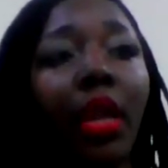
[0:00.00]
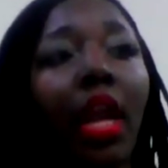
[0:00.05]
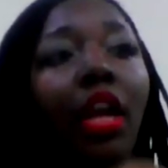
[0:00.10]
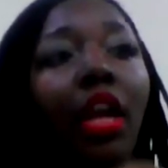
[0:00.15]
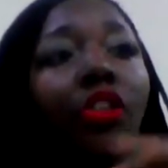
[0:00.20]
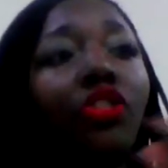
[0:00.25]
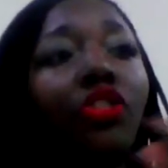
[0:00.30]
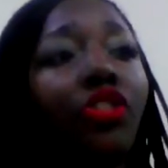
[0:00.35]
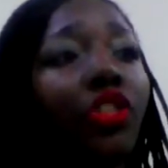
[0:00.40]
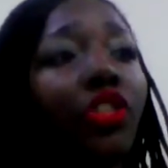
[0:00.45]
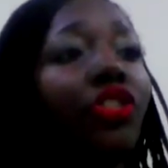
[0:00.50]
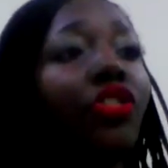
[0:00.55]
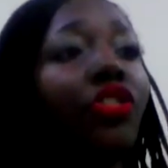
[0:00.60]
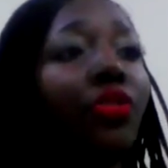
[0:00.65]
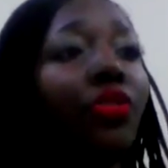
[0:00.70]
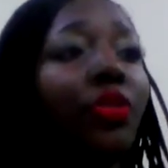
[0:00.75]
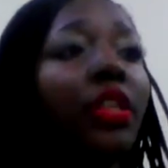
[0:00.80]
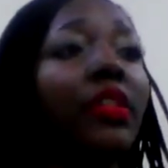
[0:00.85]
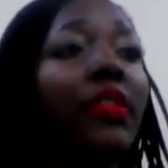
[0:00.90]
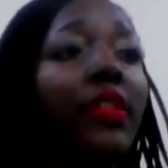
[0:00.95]
Should
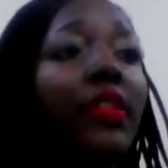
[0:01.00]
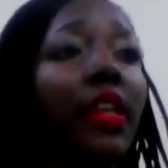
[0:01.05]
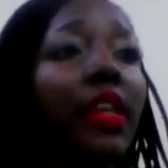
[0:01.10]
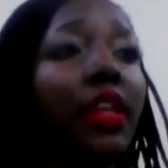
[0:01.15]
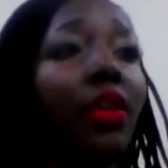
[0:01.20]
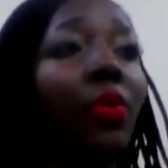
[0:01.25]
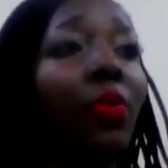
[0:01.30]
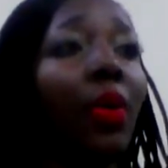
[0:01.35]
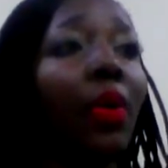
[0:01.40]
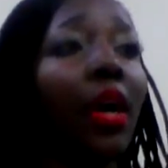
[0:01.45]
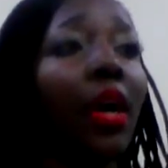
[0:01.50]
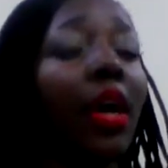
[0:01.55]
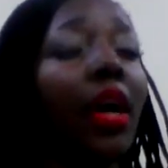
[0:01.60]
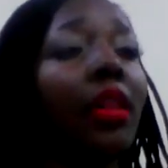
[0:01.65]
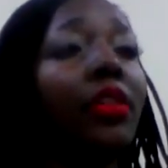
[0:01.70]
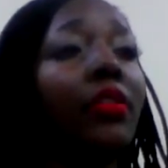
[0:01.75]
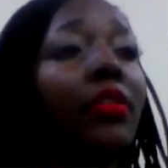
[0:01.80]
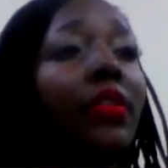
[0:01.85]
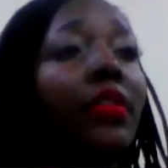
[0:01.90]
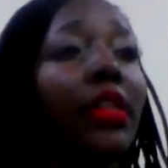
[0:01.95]
you consider what
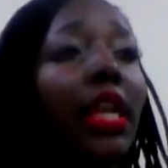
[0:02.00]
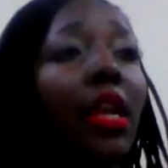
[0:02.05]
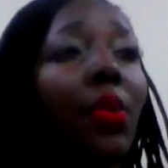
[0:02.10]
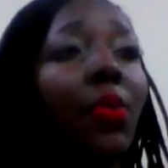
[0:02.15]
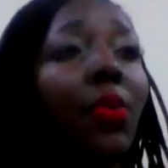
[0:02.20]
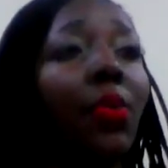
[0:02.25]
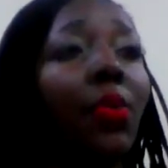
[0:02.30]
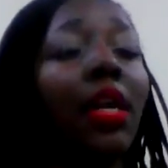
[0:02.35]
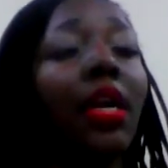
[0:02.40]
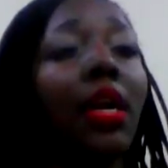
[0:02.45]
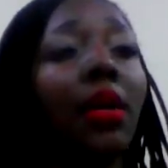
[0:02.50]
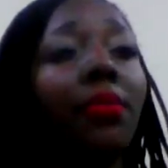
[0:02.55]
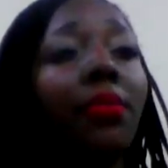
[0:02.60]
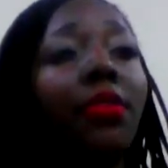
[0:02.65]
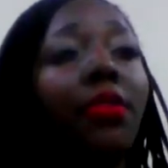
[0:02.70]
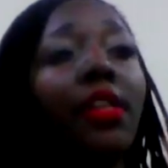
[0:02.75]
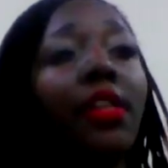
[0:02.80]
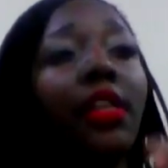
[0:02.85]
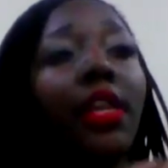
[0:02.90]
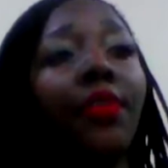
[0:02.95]
others think when it
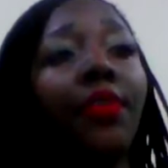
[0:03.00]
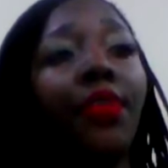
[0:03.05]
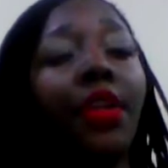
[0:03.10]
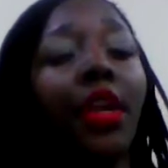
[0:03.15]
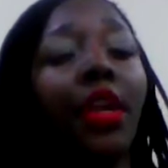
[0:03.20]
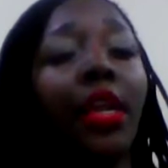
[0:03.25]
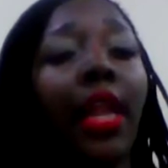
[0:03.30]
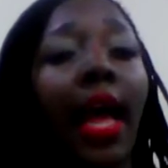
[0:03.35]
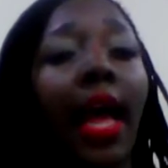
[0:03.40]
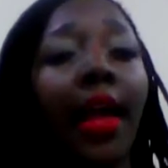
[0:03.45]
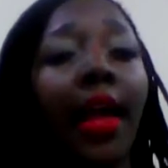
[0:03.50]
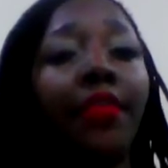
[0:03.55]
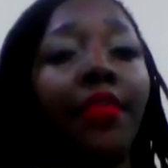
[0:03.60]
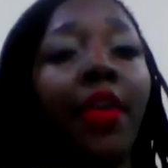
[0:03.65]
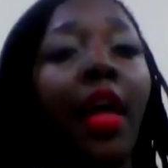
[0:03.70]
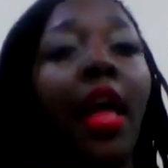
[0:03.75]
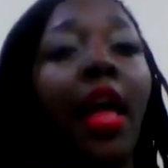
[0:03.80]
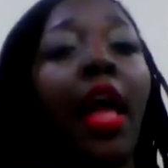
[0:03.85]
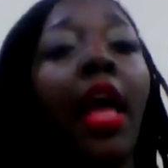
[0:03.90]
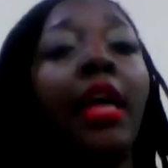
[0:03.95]
comes to living your life?
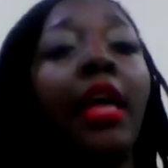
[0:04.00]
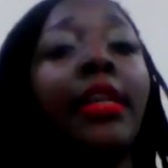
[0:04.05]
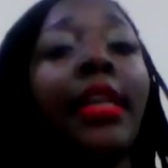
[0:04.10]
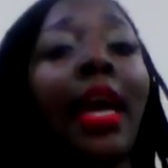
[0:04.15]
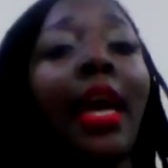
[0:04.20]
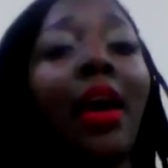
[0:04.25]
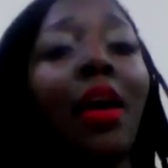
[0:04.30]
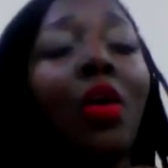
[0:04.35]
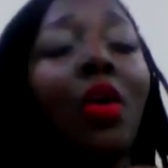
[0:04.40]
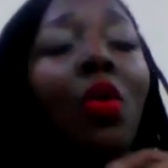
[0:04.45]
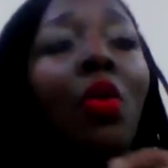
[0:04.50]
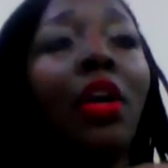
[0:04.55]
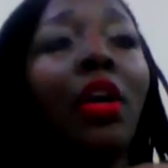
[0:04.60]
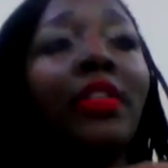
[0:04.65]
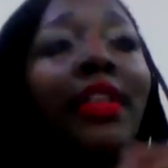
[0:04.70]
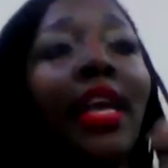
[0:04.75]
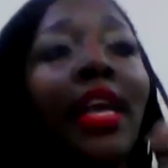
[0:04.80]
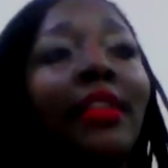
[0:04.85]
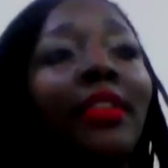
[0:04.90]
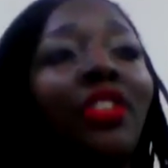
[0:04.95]
Now, of course,
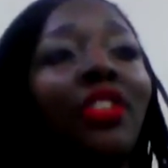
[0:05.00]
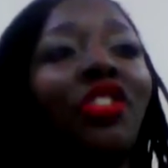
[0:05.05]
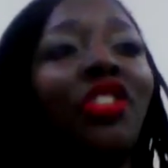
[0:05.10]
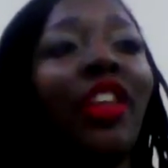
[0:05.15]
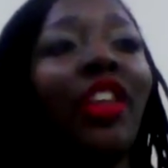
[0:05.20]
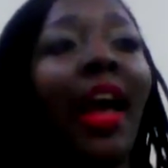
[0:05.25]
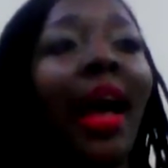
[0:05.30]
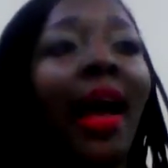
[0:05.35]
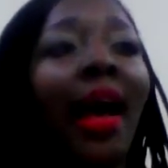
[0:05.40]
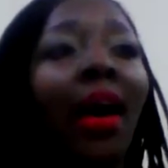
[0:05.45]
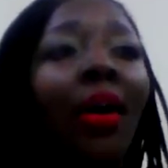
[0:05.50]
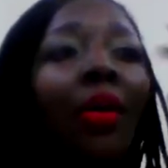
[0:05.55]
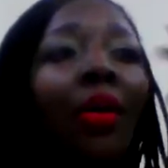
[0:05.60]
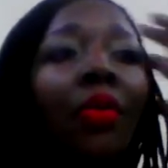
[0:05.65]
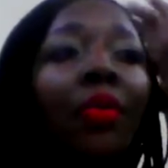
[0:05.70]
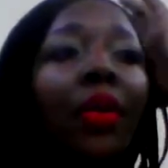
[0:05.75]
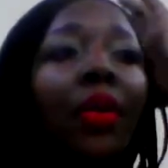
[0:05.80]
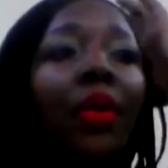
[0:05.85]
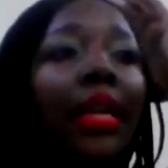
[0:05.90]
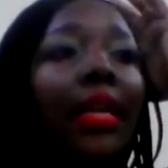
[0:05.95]
as a
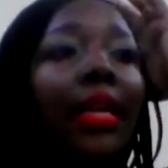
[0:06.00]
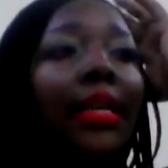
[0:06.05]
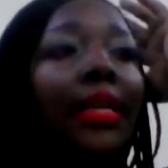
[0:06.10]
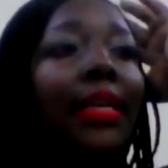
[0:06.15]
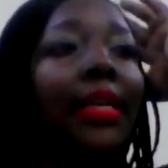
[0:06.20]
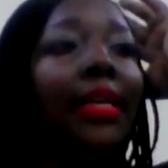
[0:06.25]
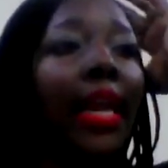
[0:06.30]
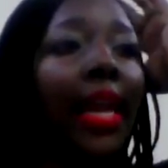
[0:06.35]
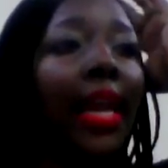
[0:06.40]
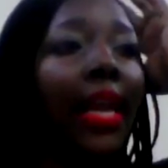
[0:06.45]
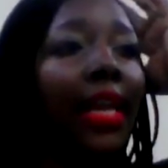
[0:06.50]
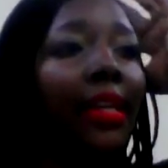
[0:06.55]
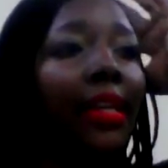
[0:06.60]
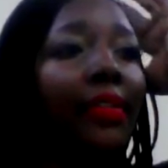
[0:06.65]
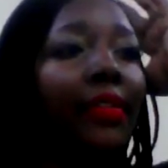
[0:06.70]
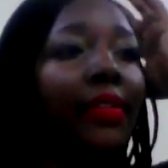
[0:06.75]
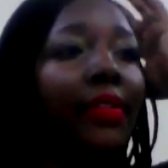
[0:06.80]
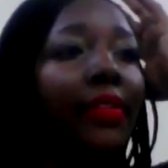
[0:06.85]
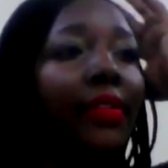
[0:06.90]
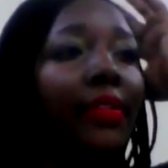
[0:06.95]
child, yes,
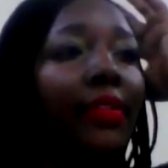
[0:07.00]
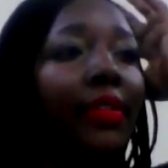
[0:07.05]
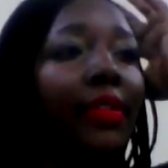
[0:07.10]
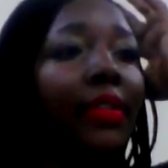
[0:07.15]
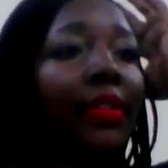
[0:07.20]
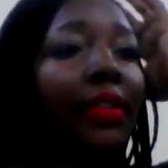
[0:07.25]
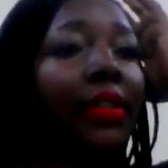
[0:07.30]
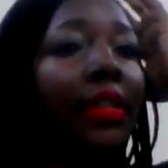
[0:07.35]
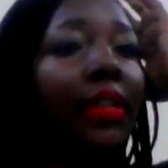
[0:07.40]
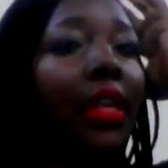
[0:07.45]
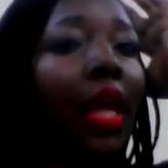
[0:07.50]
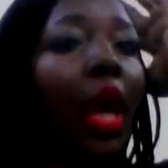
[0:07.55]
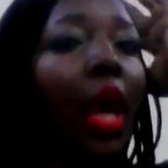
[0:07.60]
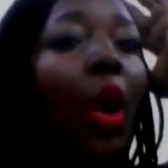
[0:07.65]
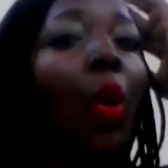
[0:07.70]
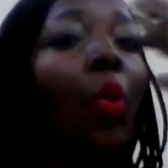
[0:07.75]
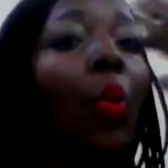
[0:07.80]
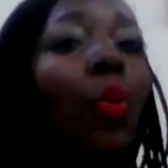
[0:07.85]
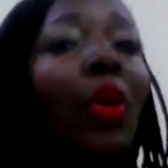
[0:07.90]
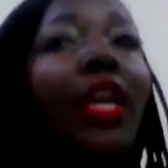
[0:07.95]

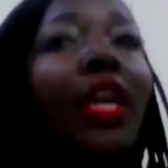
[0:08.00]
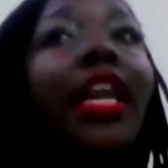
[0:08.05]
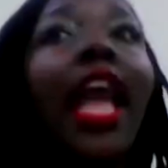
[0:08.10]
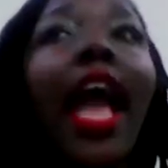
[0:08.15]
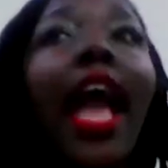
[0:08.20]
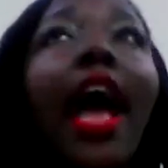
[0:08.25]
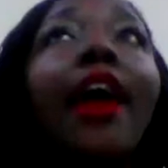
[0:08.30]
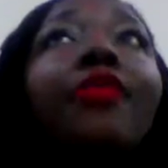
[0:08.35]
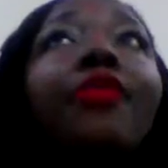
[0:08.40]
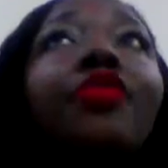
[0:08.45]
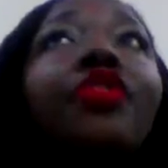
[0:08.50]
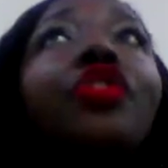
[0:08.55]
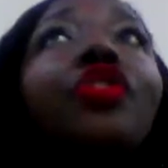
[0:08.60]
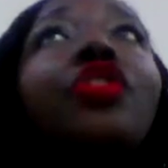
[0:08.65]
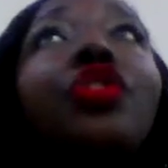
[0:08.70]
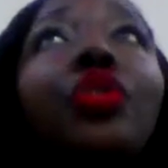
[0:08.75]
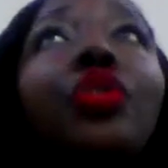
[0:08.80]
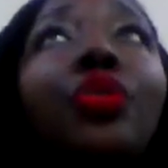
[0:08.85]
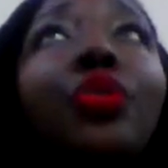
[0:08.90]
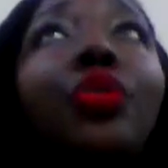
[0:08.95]
we have
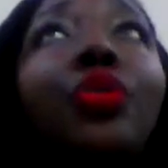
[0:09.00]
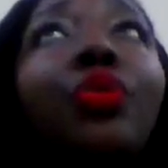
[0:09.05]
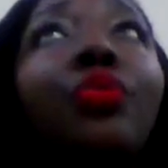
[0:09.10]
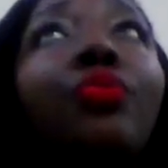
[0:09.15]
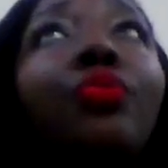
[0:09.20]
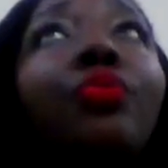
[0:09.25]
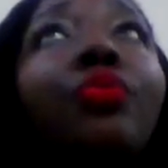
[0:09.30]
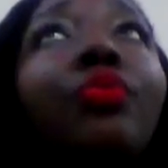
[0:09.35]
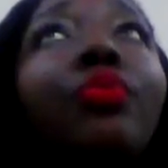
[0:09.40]
to